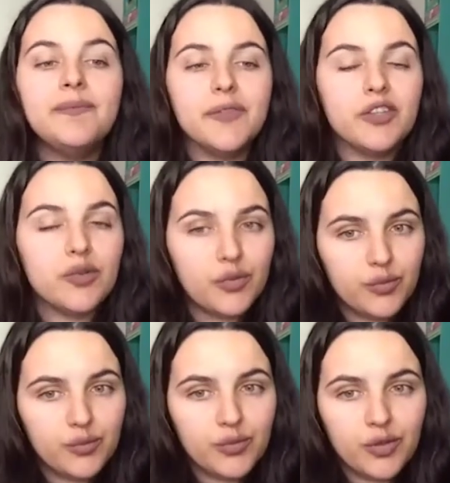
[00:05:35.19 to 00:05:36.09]
So
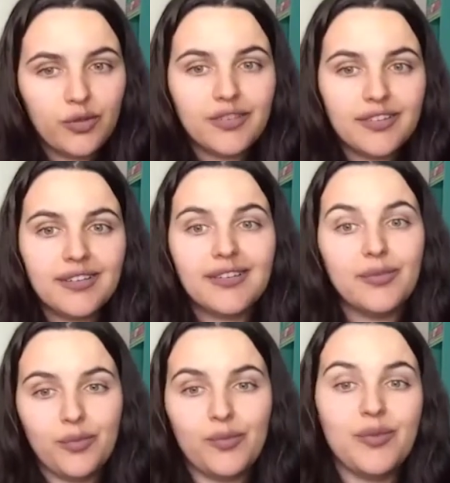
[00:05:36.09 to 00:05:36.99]
those are,
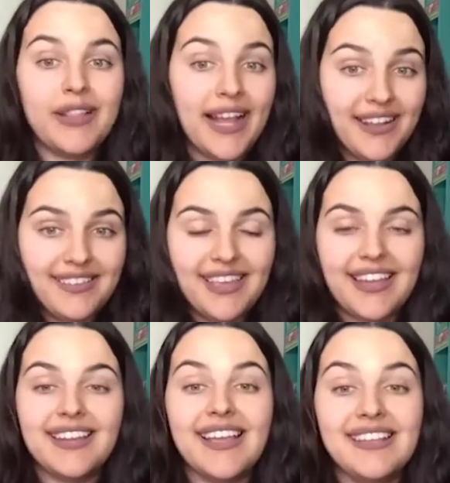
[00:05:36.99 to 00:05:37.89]
like I
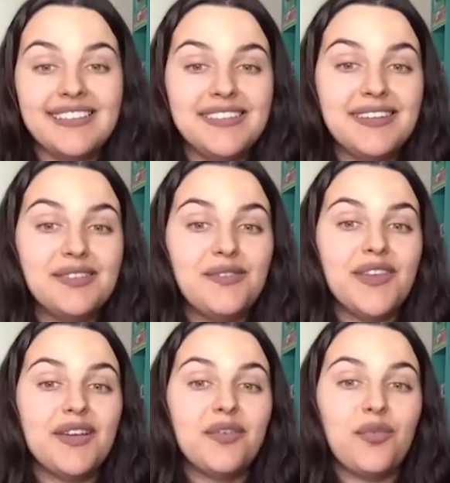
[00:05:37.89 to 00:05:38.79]
said, it's easier to
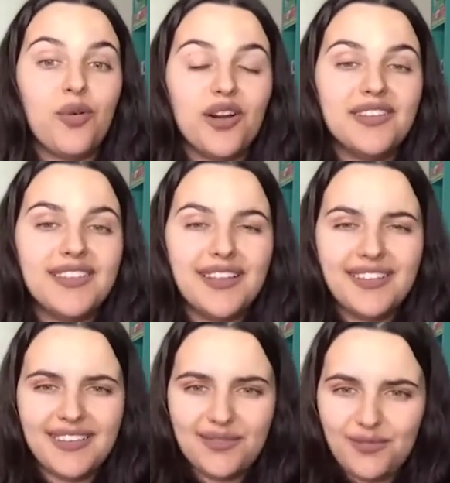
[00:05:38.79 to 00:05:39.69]
think of words than